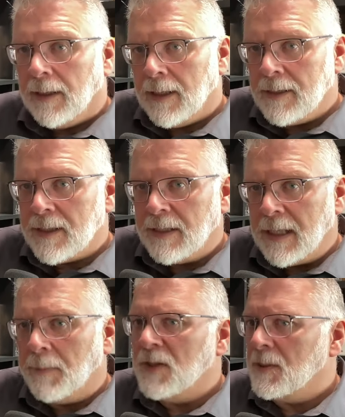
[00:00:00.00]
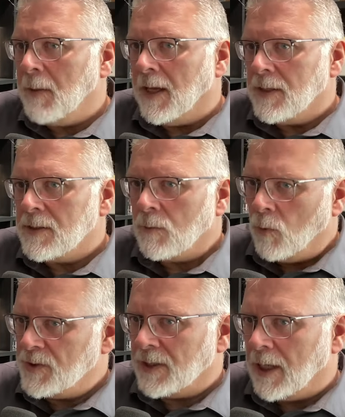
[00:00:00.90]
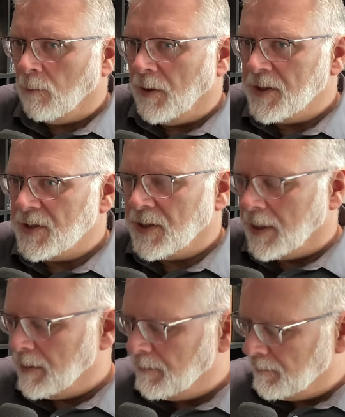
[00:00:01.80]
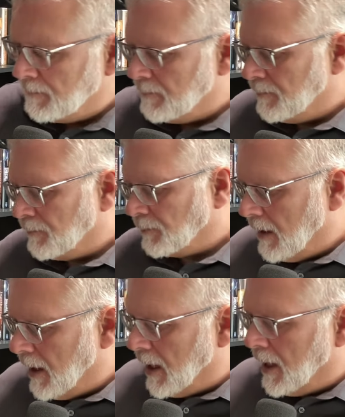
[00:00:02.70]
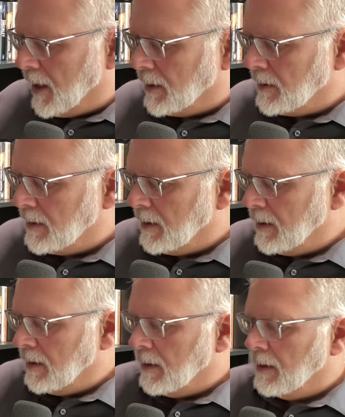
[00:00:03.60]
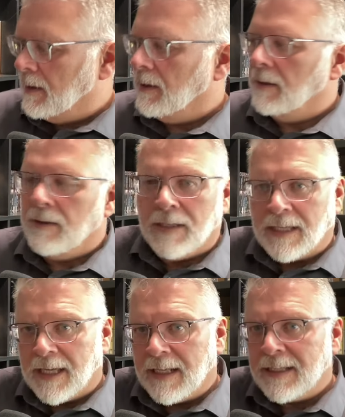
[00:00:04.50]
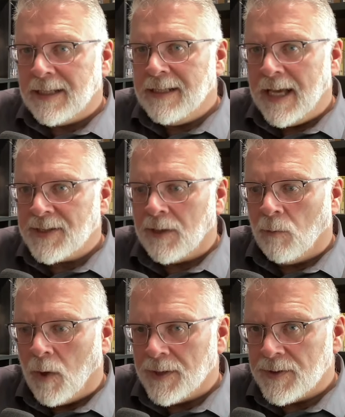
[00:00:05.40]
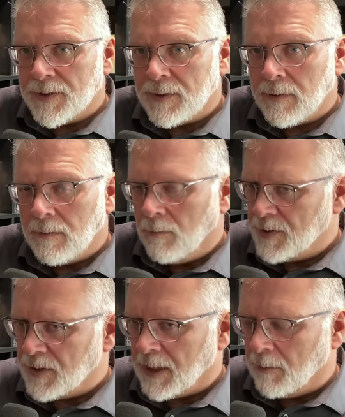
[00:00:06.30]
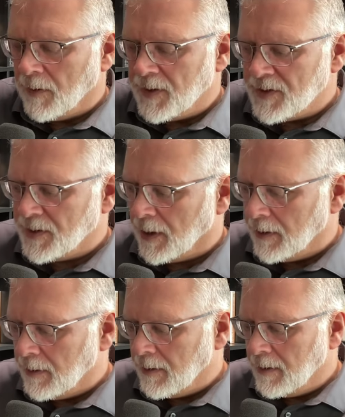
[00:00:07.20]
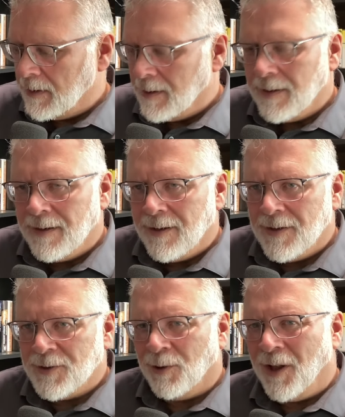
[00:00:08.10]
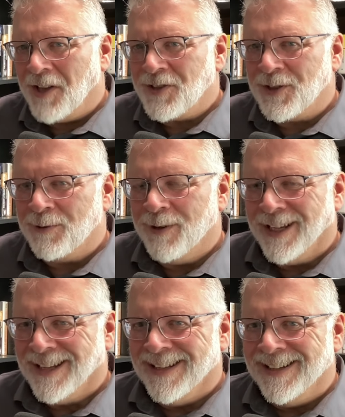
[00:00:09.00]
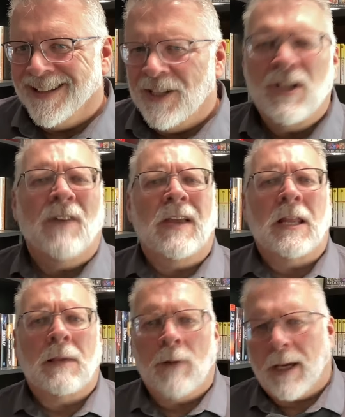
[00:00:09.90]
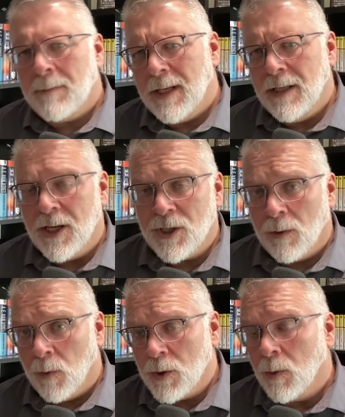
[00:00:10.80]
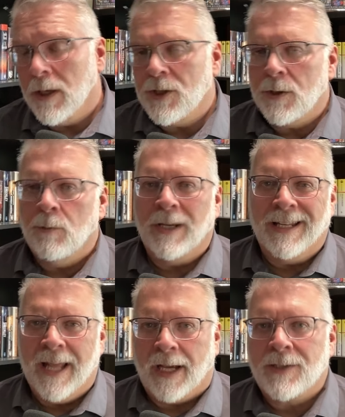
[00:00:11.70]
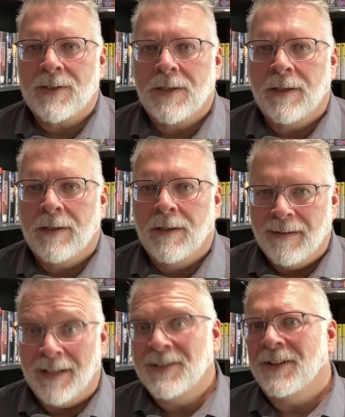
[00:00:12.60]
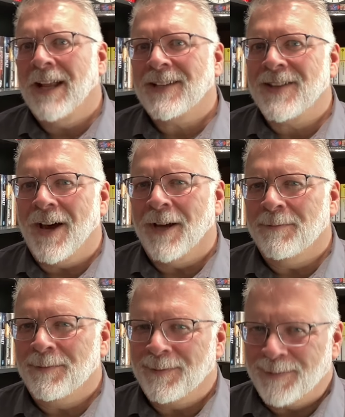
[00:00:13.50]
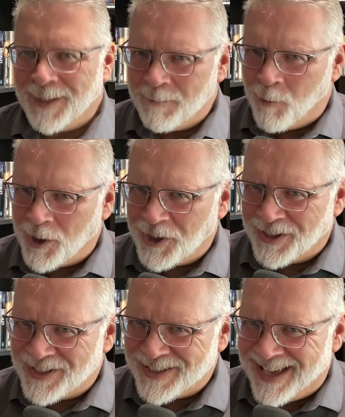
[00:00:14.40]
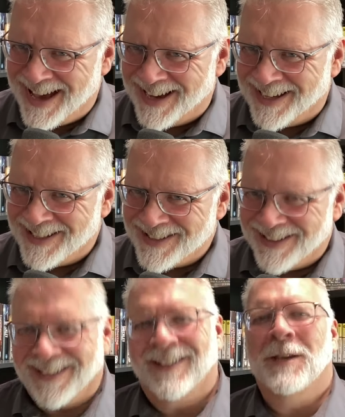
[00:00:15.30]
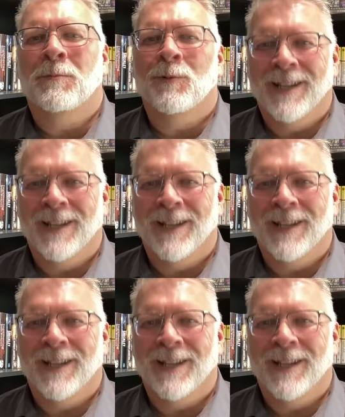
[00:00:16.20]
into deepest space, once again with his son, and the incandescent ones, once again with his son. So lots to read. Do you have any recommendation which one I should read next? Until next time, keep watching the skies and keep